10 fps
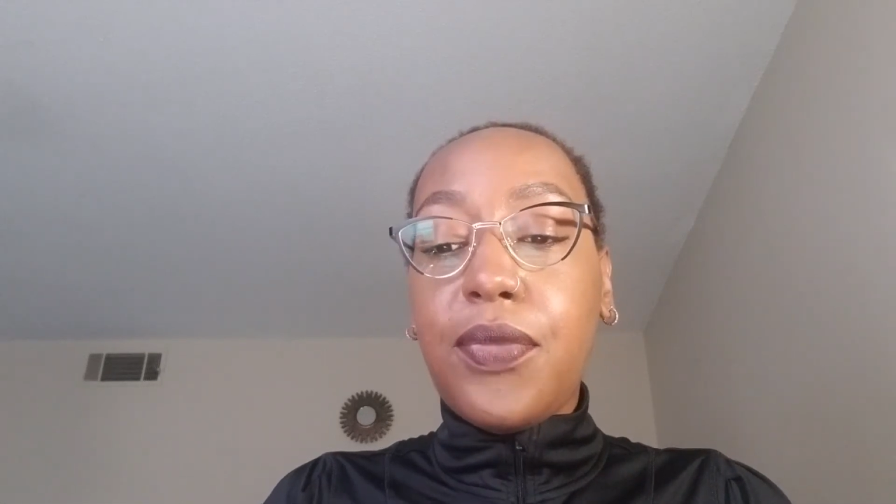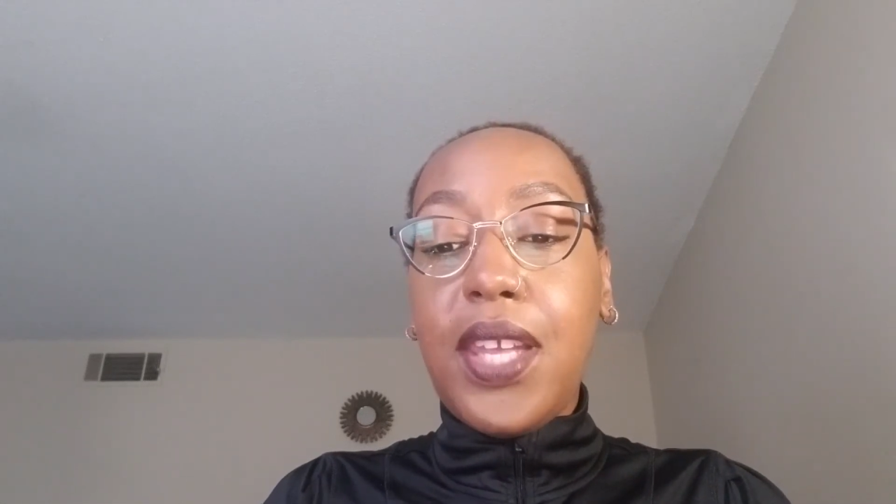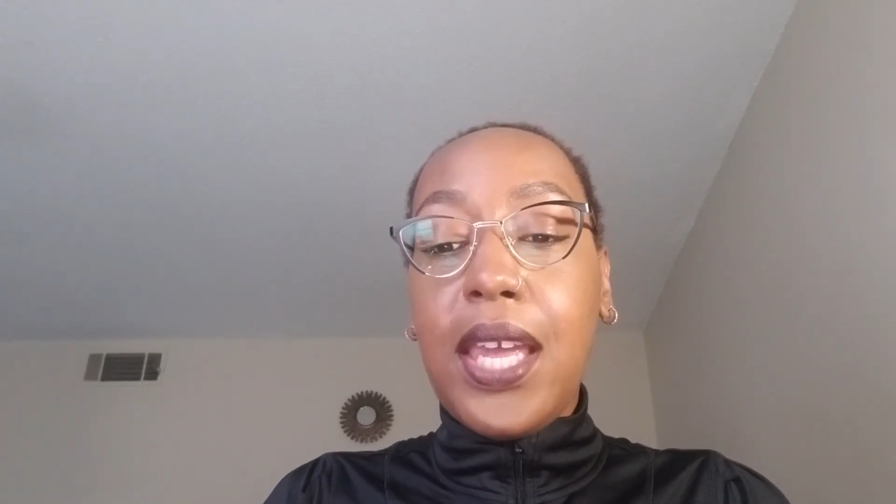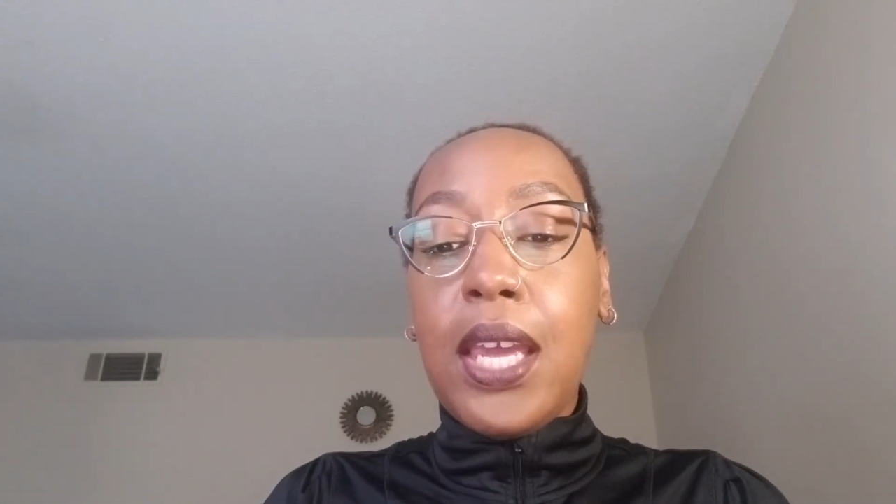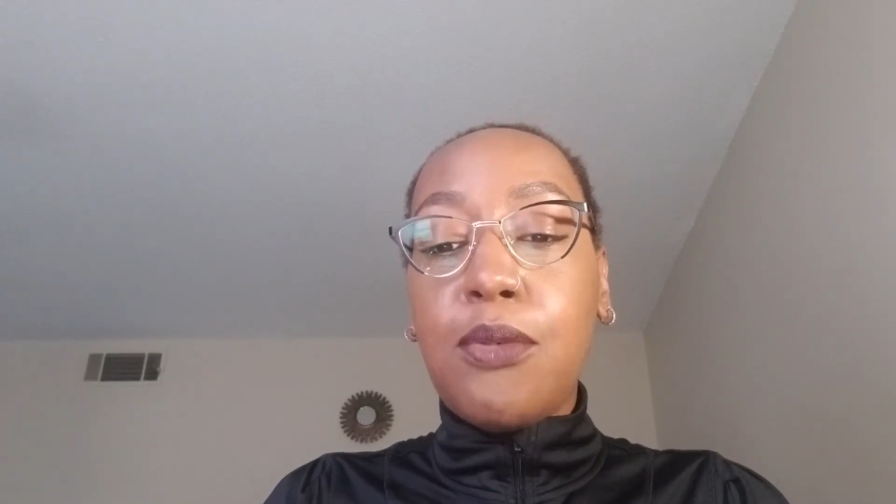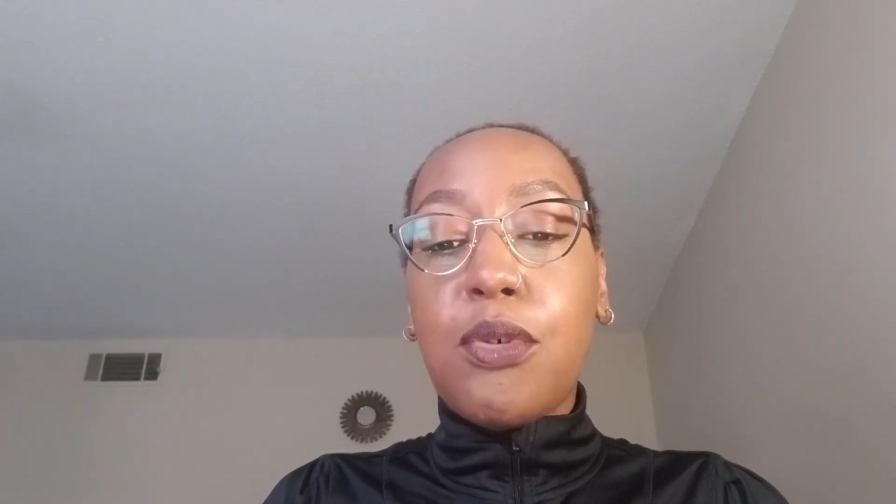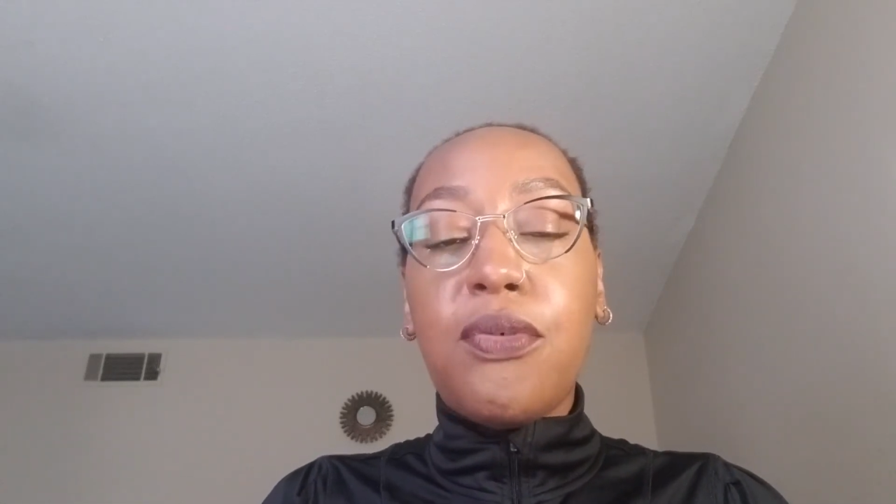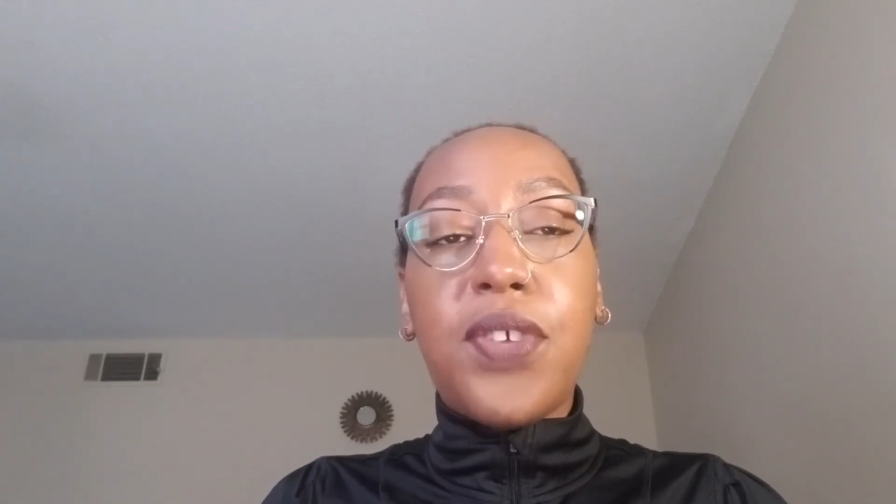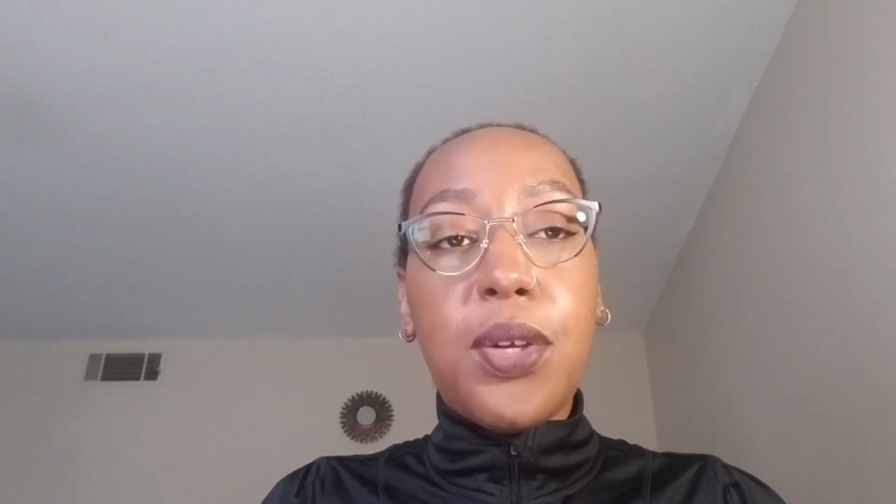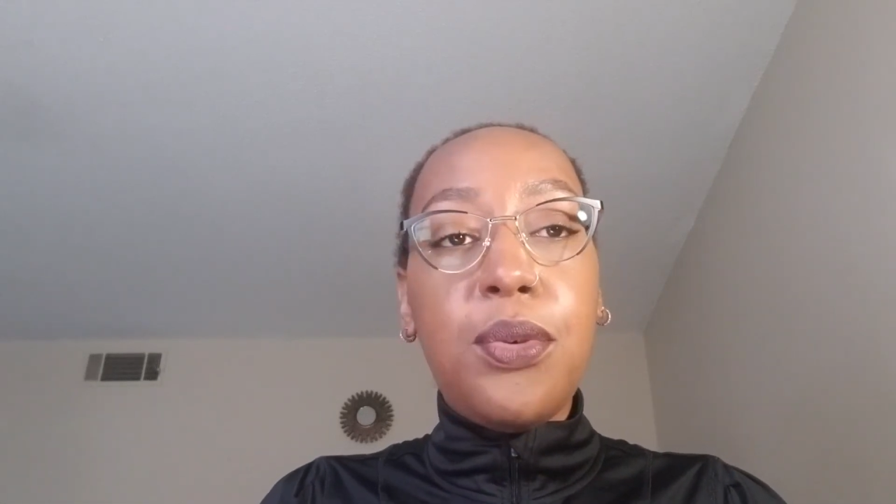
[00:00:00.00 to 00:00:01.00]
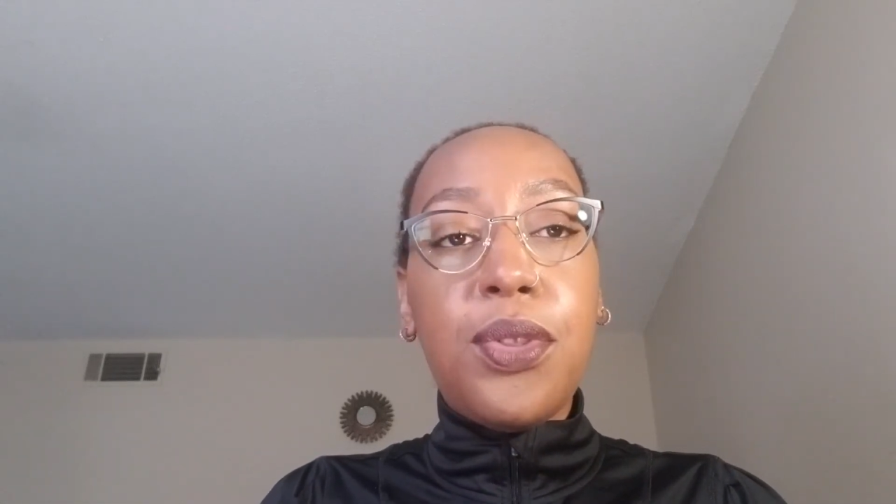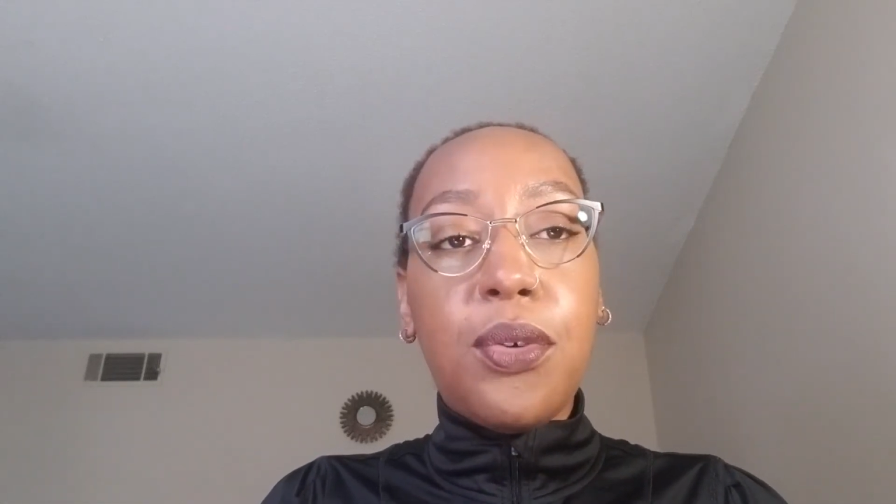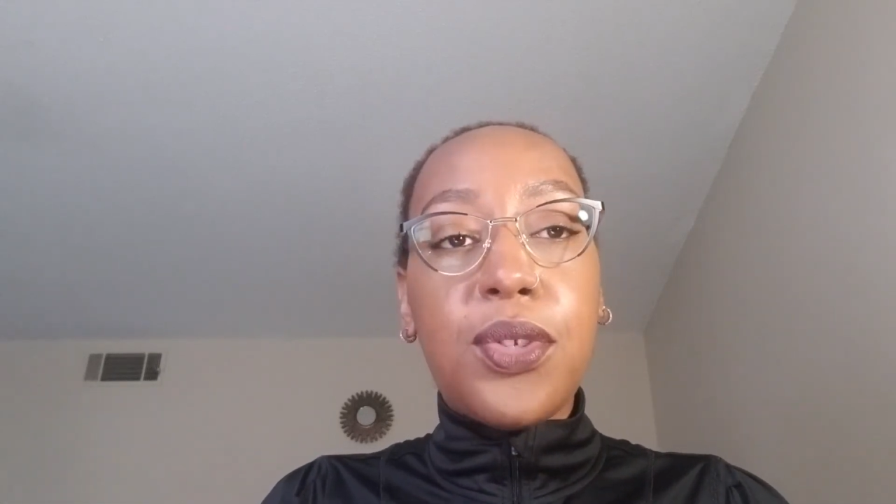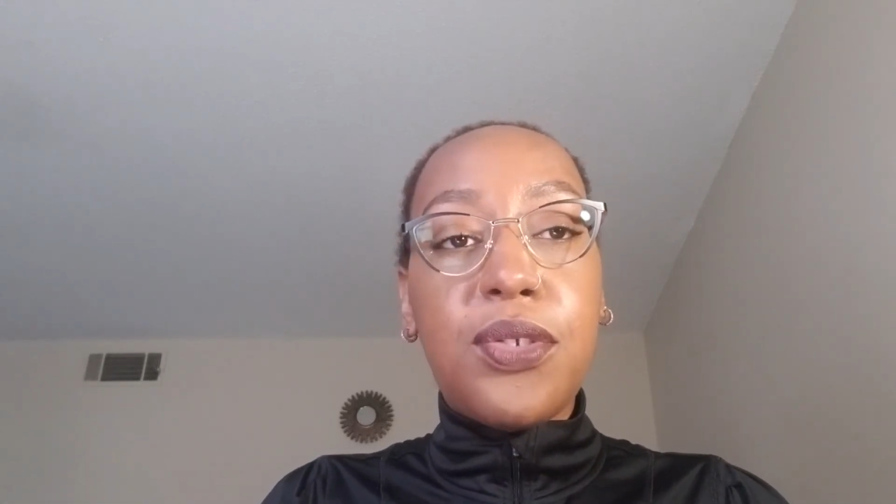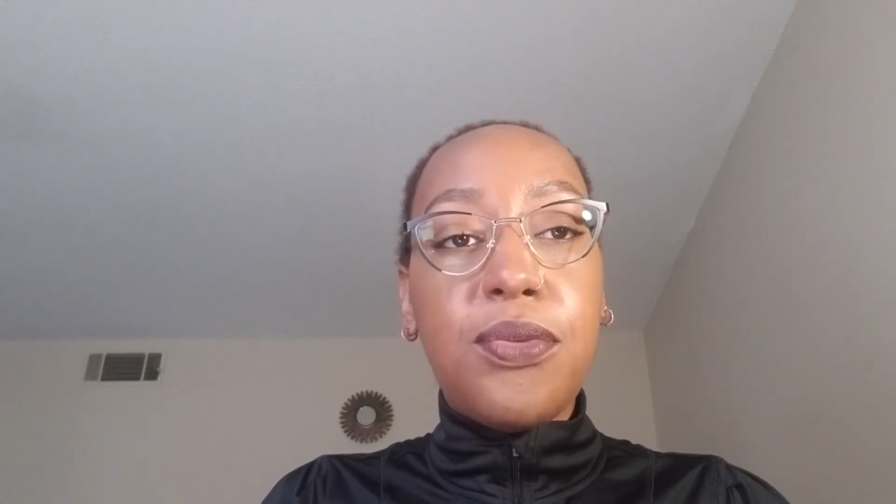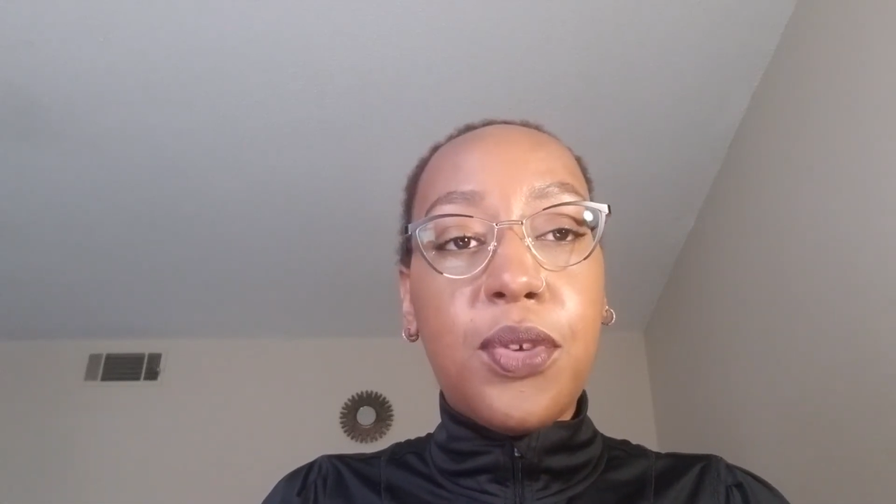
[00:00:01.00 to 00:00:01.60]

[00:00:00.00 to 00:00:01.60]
review those